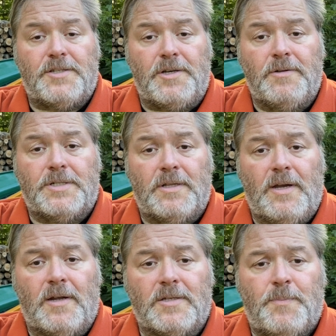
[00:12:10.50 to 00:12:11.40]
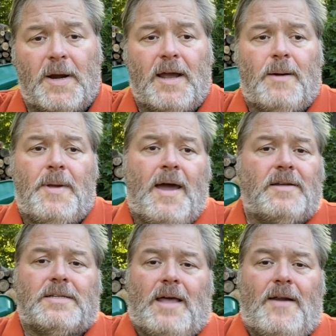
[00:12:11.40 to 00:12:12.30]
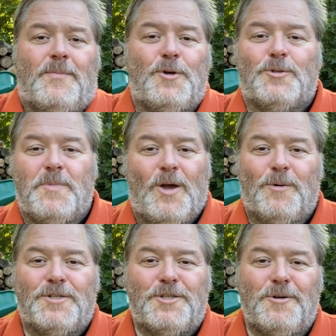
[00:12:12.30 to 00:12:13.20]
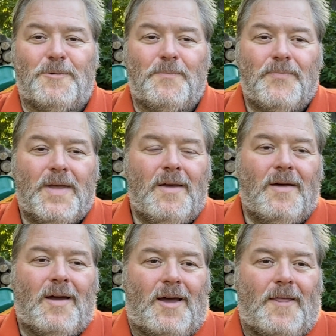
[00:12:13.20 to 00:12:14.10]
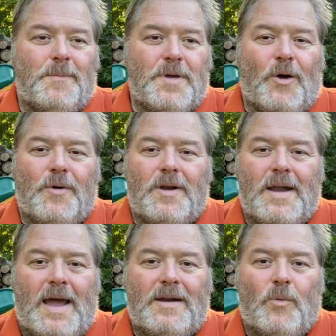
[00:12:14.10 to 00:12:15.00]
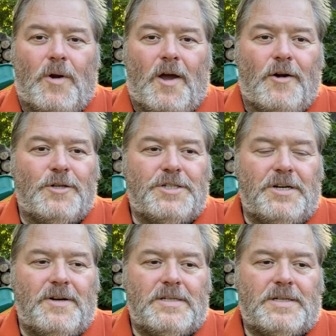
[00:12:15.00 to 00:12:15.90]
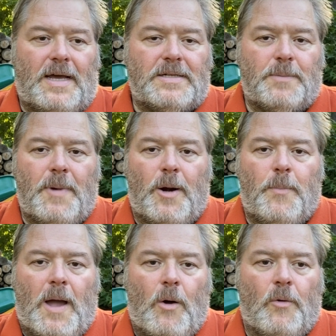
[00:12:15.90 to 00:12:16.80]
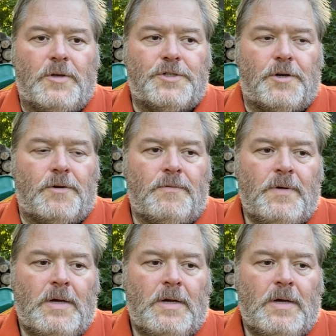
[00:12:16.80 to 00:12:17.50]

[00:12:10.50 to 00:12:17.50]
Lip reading: use Solitas. But I got to be honest, a lot of them use Miyotas too. The Miyota 9100 series has a better power reserve.